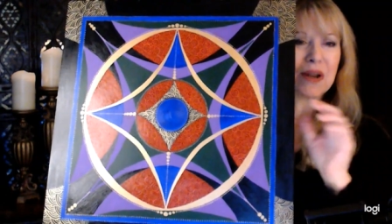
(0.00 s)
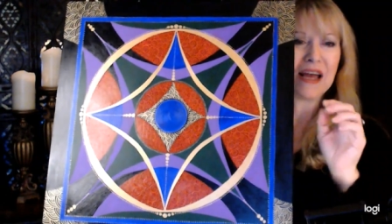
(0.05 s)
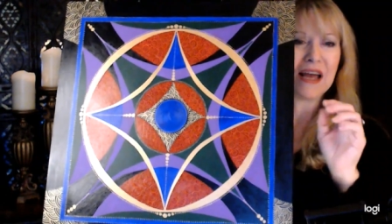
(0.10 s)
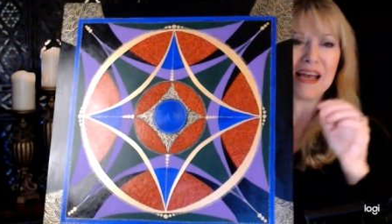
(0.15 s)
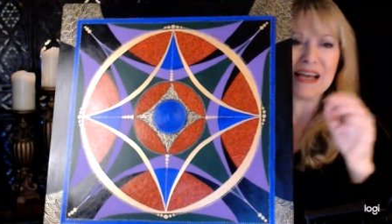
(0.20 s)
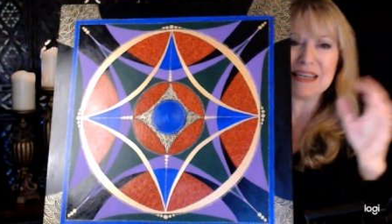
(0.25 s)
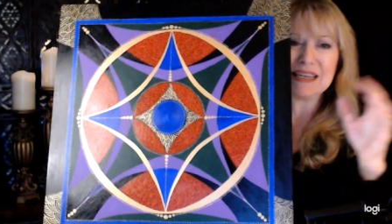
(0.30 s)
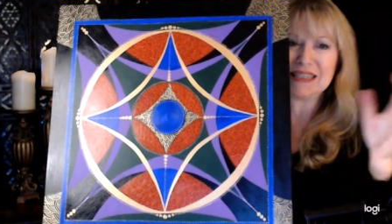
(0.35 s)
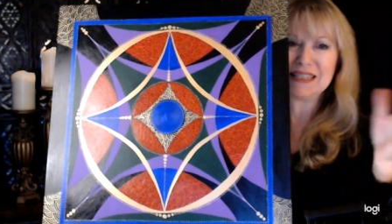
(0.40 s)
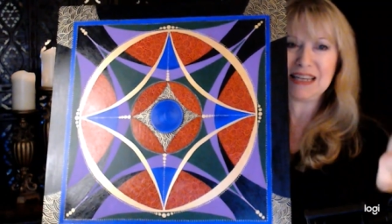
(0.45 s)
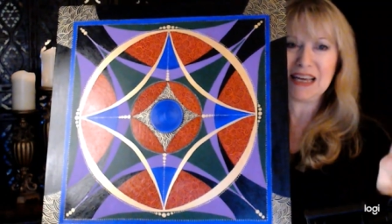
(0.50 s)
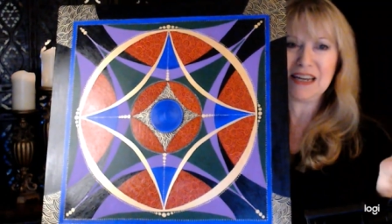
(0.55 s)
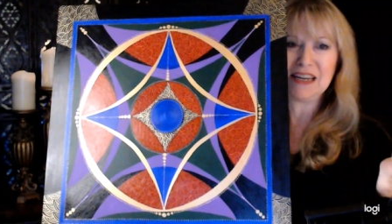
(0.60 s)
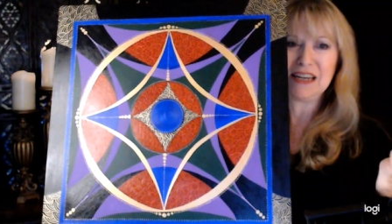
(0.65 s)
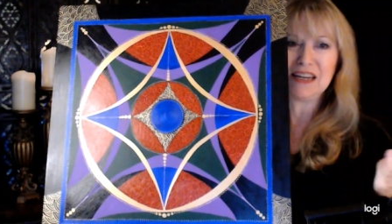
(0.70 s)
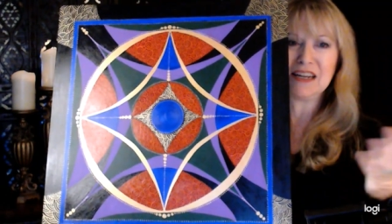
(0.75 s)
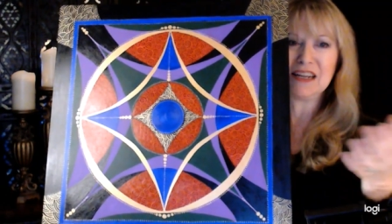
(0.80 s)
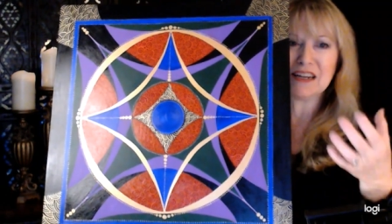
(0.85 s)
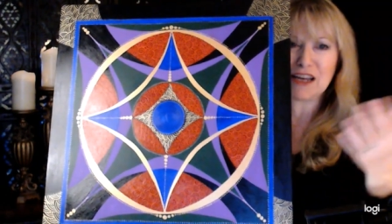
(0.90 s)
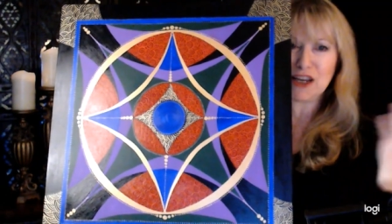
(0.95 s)
I extend
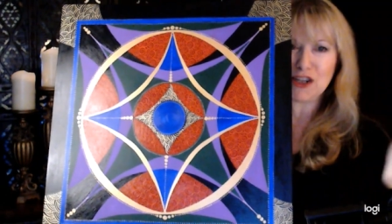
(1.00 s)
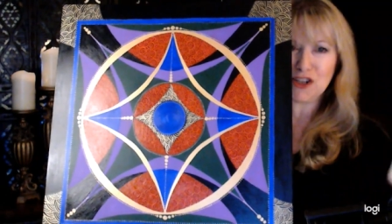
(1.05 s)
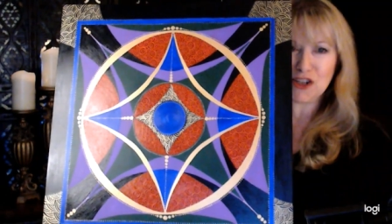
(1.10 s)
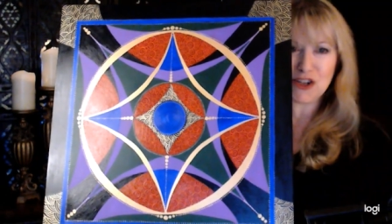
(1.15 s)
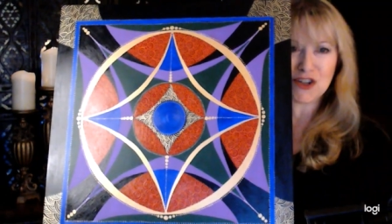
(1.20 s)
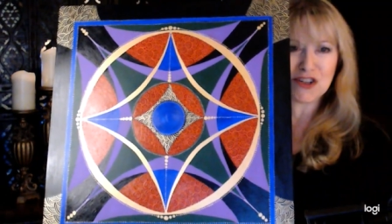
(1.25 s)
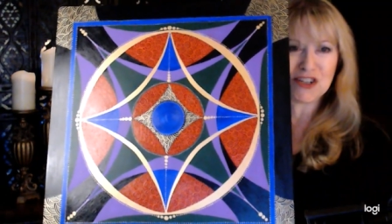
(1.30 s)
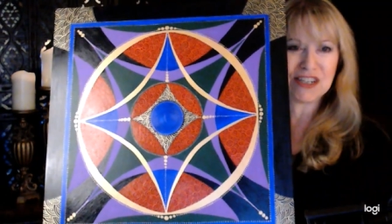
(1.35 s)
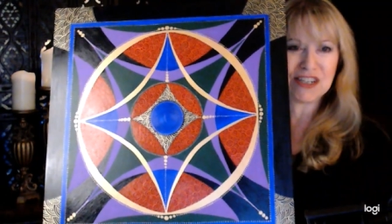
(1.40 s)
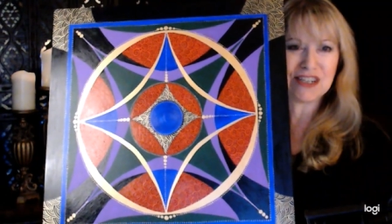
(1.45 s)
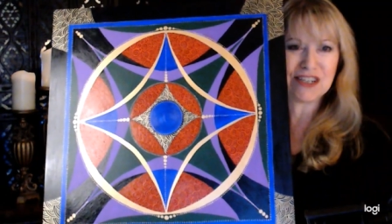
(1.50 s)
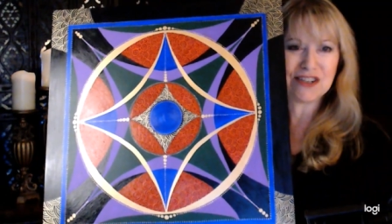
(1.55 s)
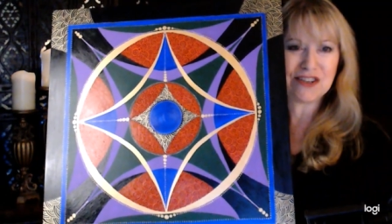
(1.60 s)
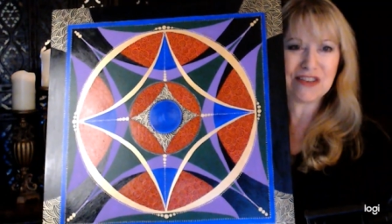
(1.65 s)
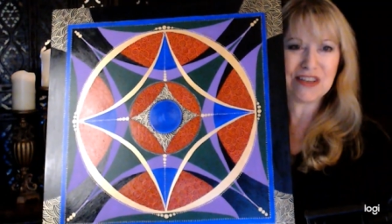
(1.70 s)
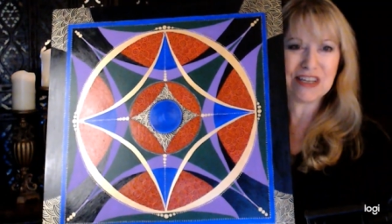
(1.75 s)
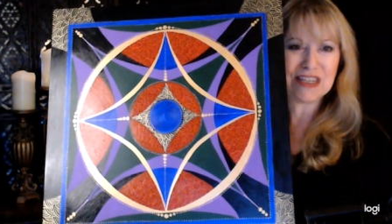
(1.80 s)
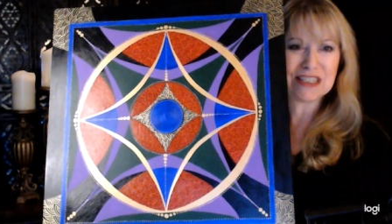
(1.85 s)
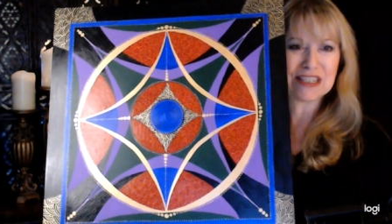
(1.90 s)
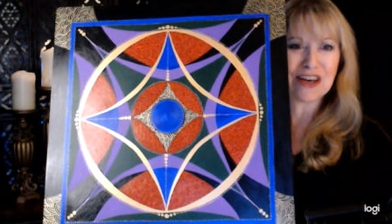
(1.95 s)
it and I turn it into
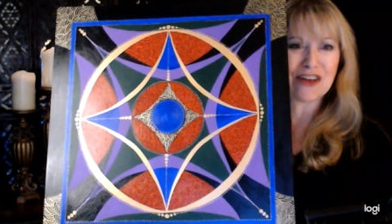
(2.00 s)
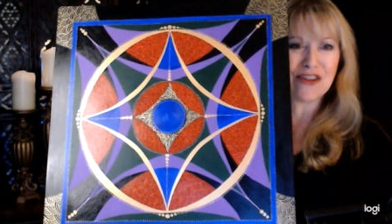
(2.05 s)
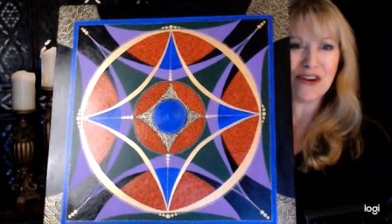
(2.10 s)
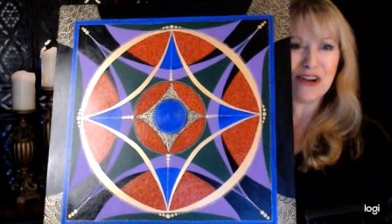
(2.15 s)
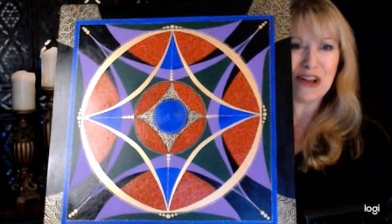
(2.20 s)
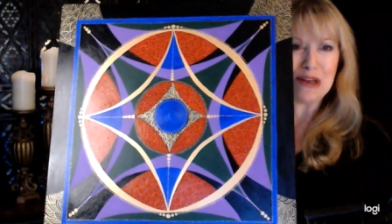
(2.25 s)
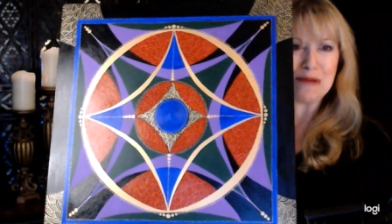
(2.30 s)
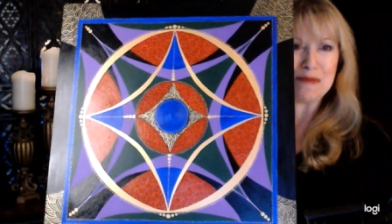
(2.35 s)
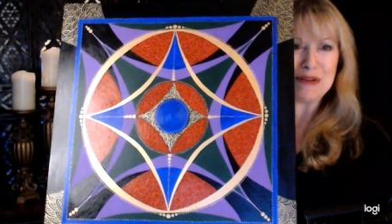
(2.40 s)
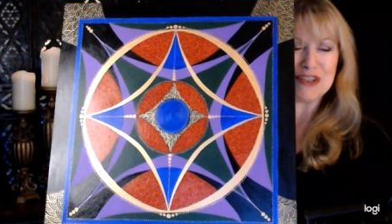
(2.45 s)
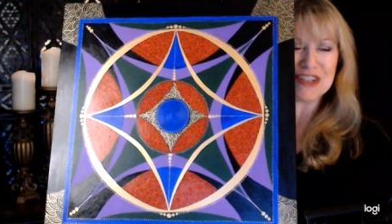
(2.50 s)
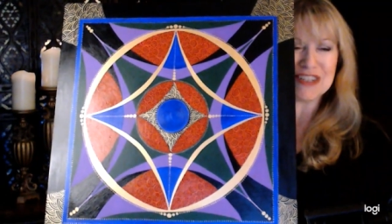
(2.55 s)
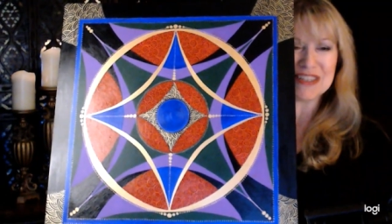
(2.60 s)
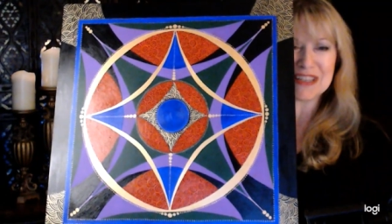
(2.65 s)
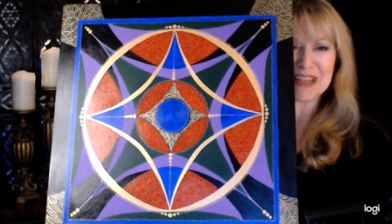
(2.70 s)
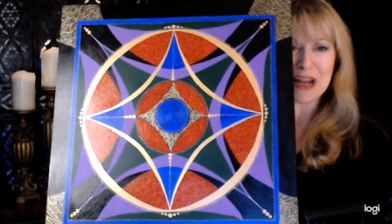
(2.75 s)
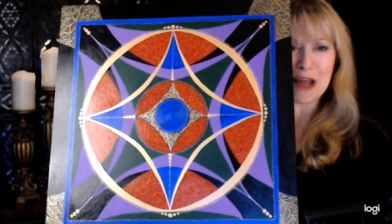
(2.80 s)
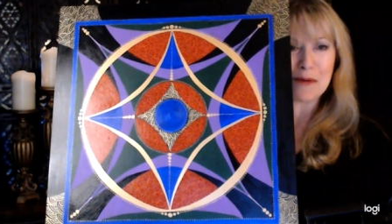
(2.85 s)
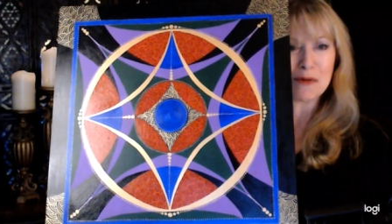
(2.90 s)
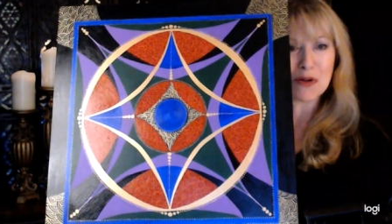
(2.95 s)
these other images
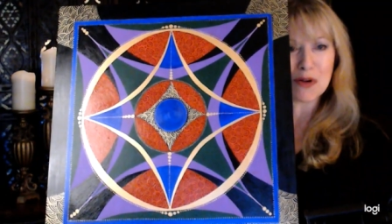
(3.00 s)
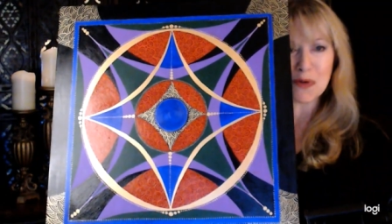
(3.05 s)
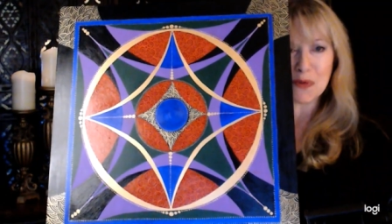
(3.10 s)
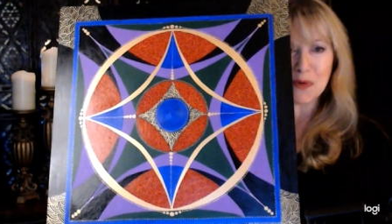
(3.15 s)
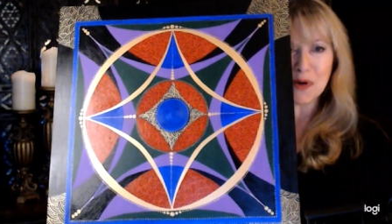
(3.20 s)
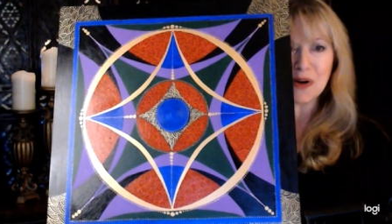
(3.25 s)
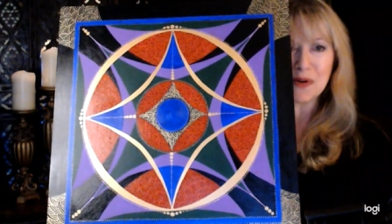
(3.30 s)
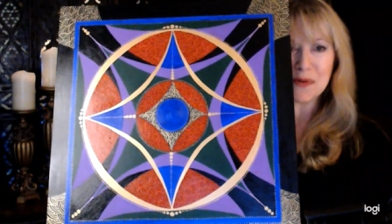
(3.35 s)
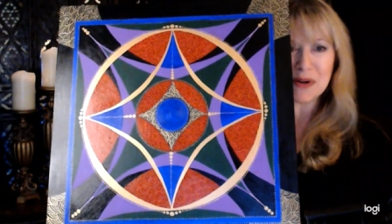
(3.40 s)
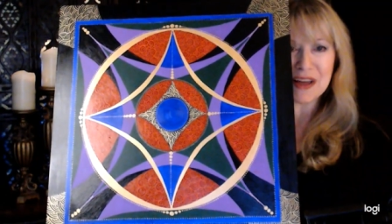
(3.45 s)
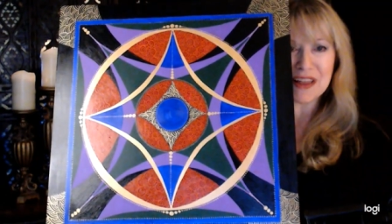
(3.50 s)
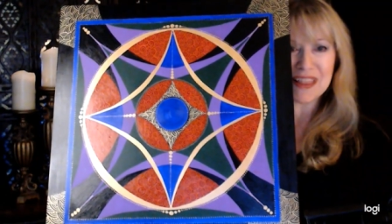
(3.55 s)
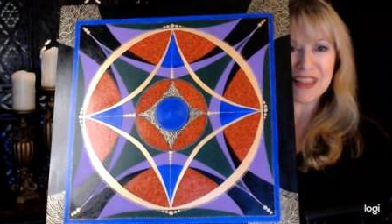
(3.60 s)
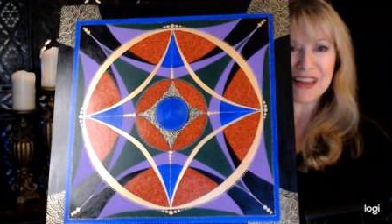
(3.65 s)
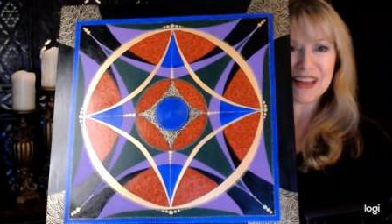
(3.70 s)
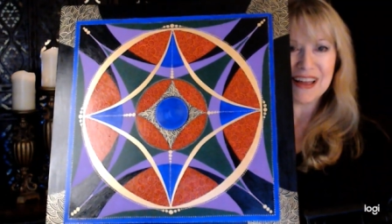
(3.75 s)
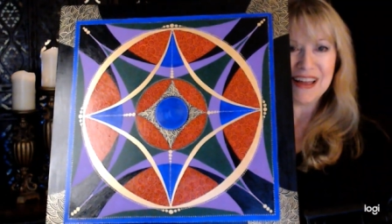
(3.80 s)
that I'm going to work with?